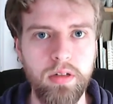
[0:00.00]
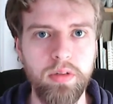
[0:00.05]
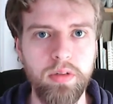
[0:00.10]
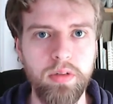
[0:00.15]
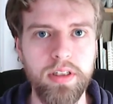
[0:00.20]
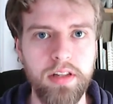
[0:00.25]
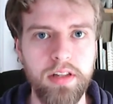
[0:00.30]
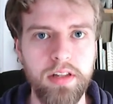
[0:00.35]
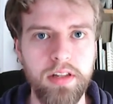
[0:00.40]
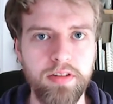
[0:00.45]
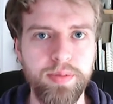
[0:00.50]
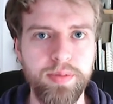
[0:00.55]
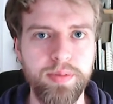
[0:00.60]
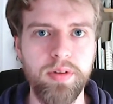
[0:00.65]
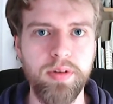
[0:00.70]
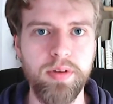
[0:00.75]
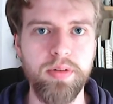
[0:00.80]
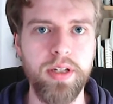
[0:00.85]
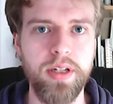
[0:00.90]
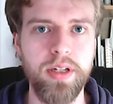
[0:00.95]
which then
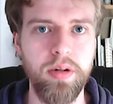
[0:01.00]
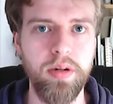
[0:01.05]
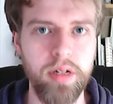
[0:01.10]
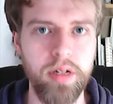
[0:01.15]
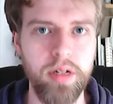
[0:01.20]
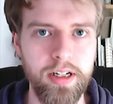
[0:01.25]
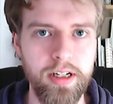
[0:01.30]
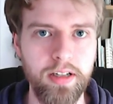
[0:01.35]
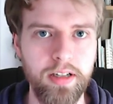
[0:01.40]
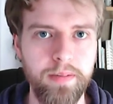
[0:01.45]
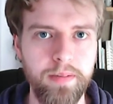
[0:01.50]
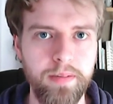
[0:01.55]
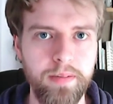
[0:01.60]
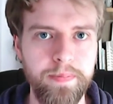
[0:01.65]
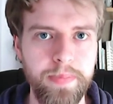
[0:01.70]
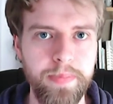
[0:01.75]
responds with the URL.